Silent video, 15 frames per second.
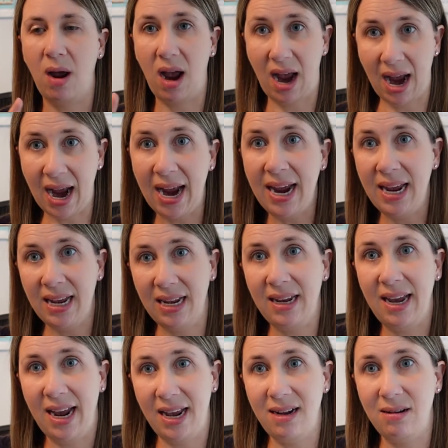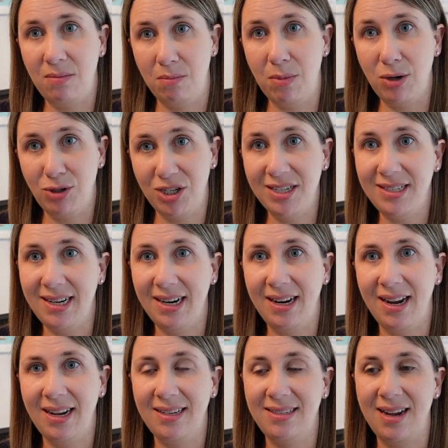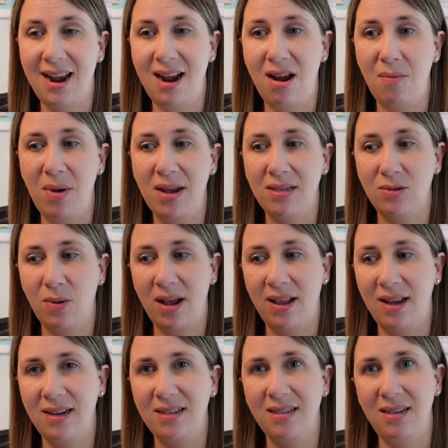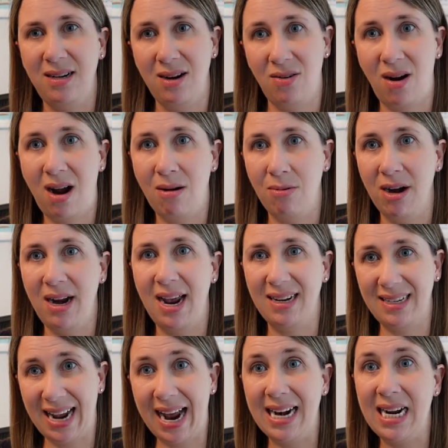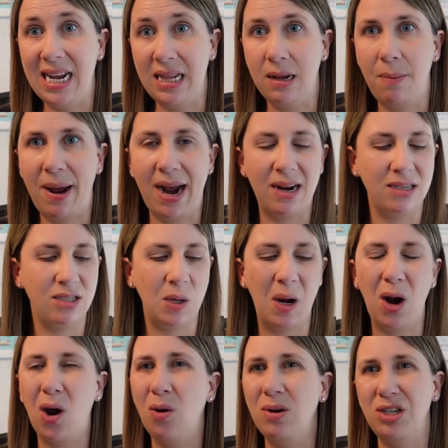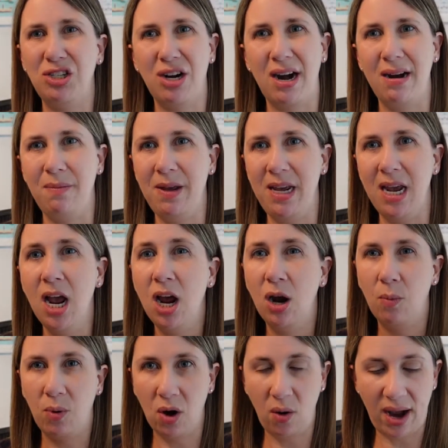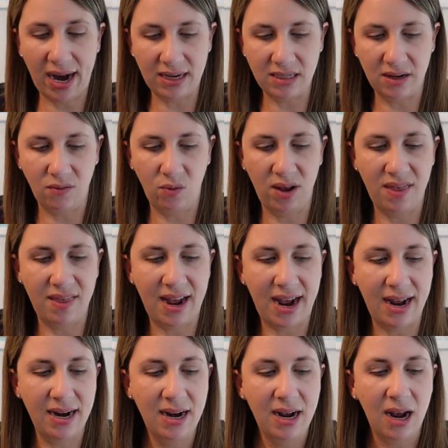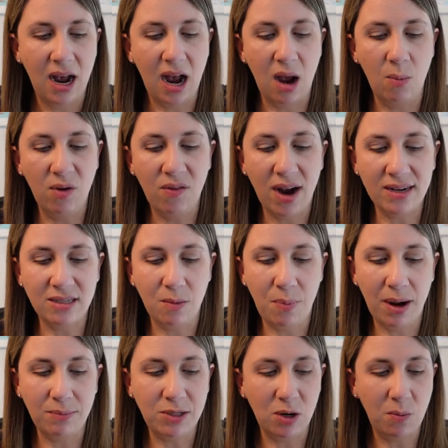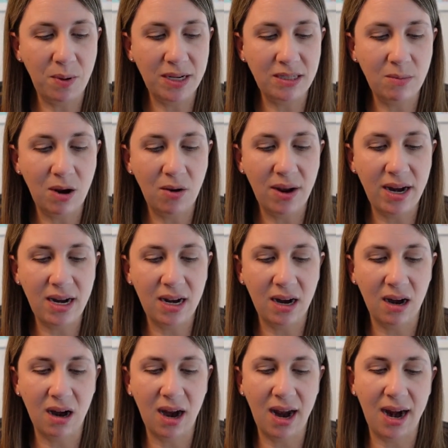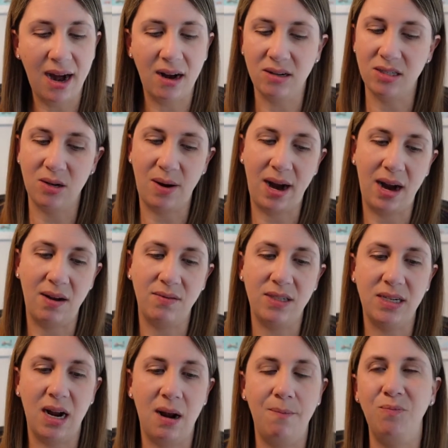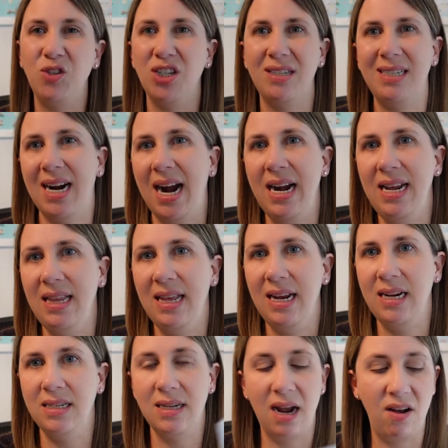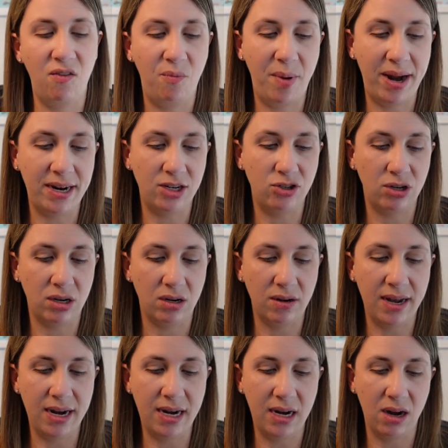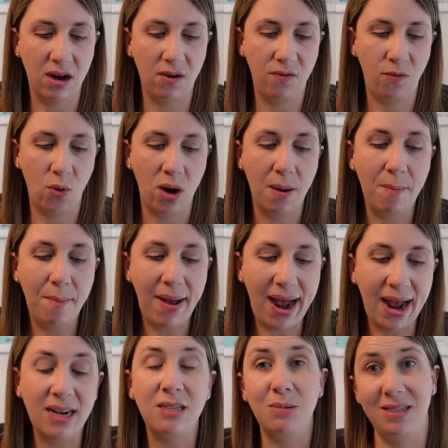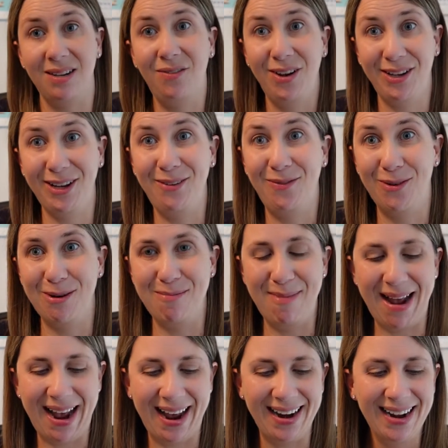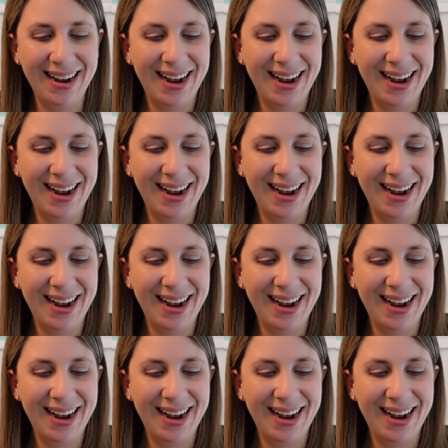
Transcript: I get motion sickness, as well as, you know, Aubrey has had it in the past. So I always try to be proactive with that. We've got some Pepto-Bismol in here, and I also have some just tiny things of Benadryl in here for Matt, specifically for Matt.